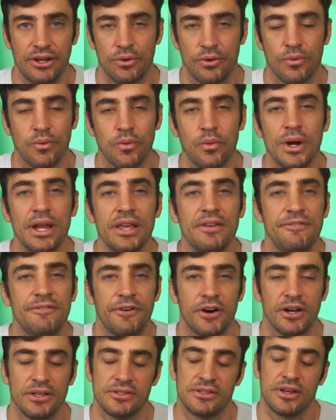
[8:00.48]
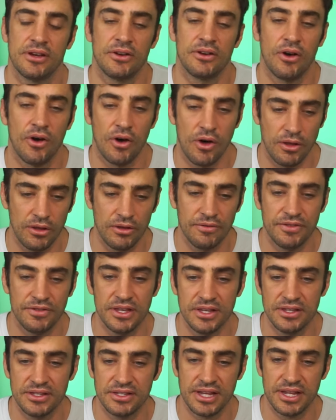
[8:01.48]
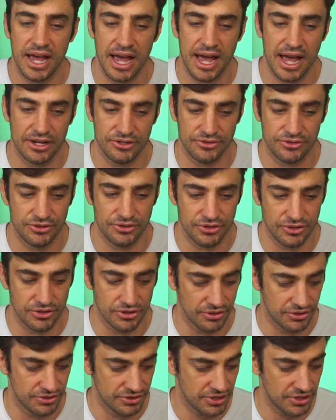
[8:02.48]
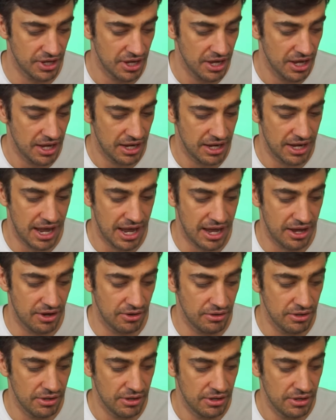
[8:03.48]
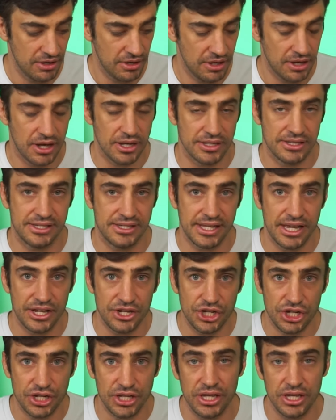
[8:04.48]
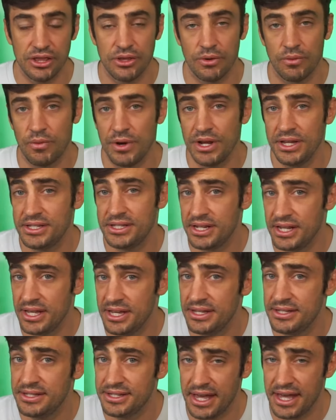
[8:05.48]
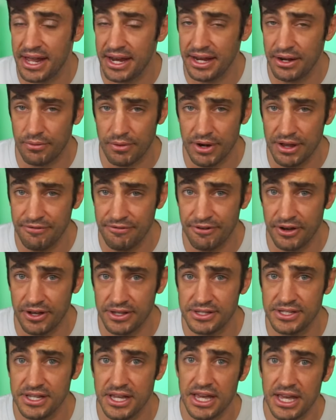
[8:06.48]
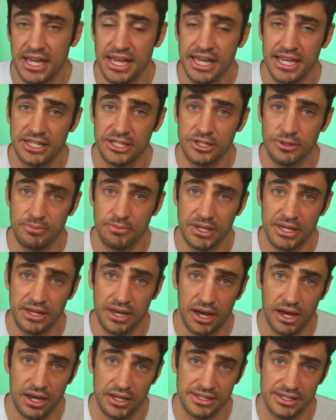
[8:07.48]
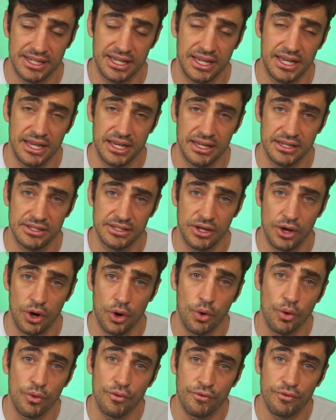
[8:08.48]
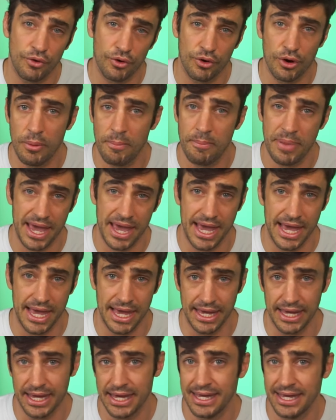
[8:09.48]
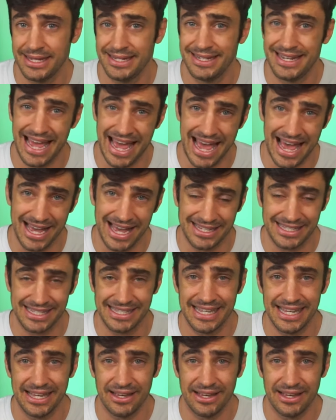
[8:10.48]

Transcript: refunds on all of these tax returns. Now, essentially, the reason he's getting refunds is because he is overpaying tax